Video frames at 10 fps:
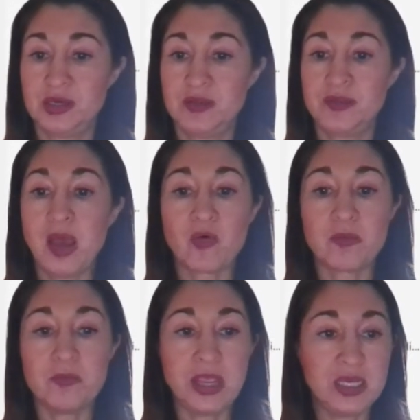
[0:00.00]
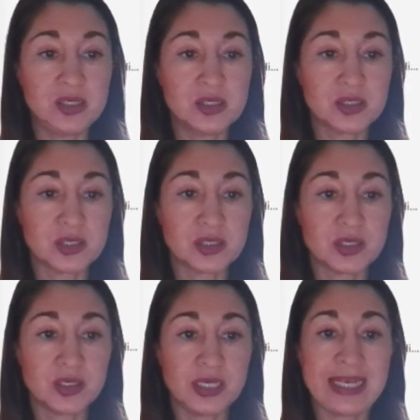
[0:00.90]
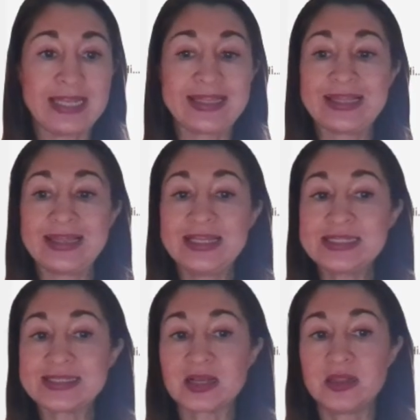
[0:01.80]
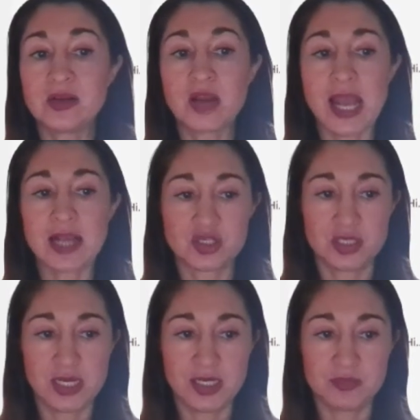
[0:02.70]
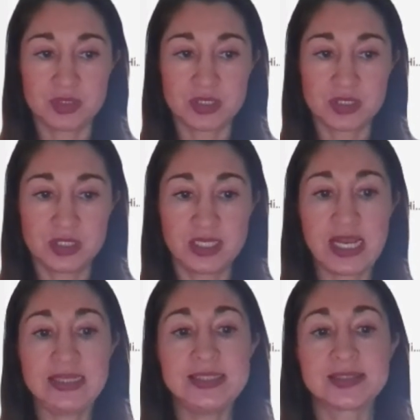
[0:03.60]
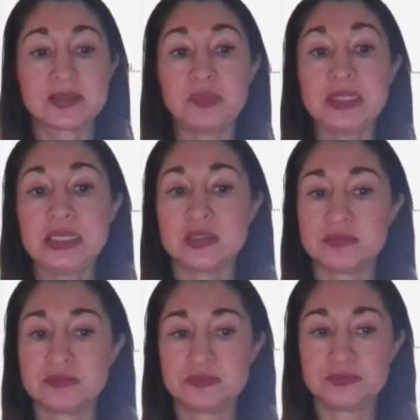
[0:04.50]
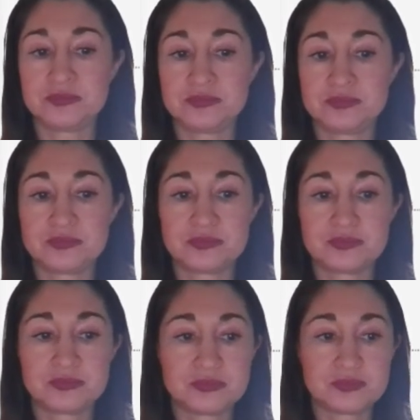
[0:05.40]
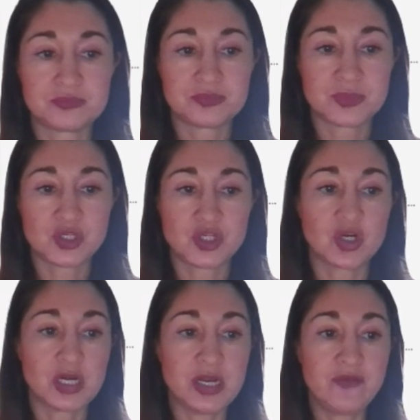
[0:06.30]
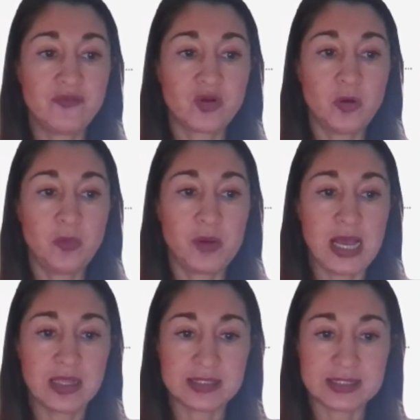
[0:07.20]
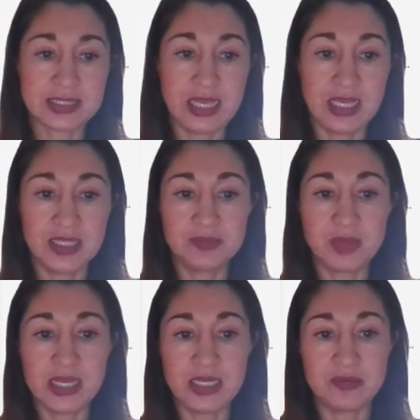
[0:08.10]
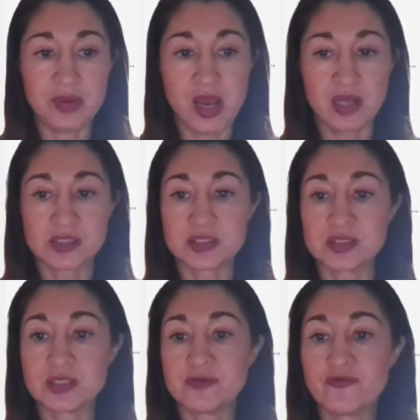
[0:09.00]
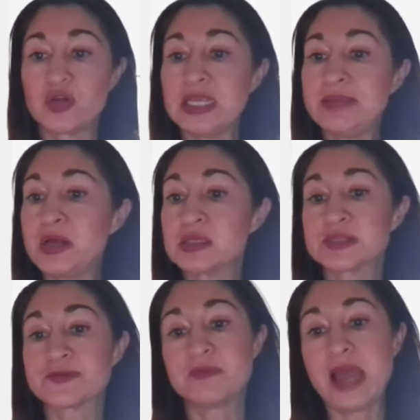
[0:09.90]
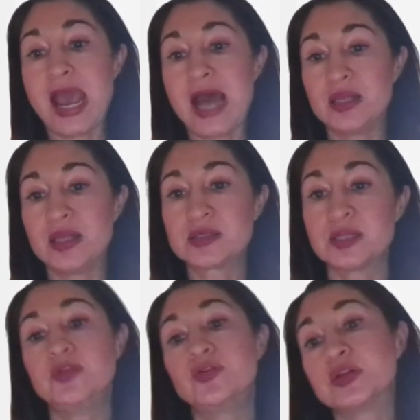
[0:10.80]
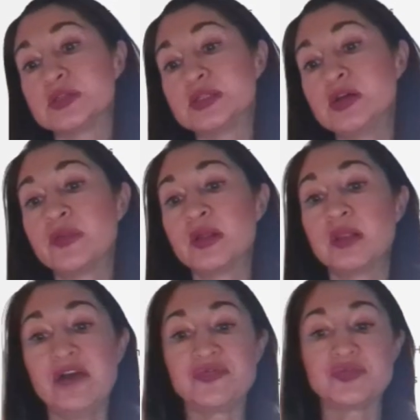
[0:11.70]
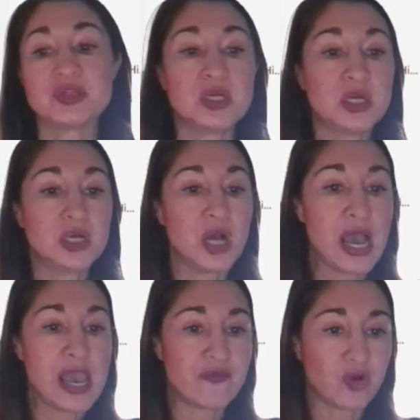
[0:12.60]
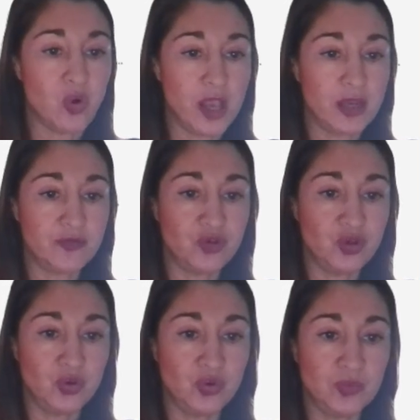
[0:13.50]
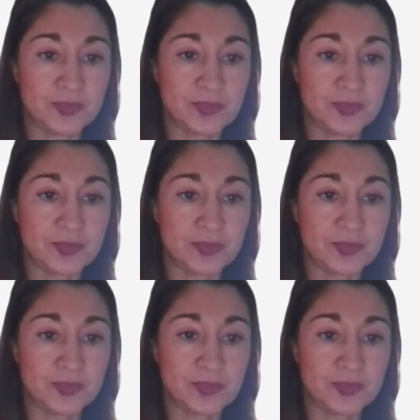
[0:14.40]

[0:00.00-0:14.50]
that were made and list clear action items that I need to complete. Sure enough, Copilot scanned my inbox for emails from Alex, and you can see on the left, I have quite a few,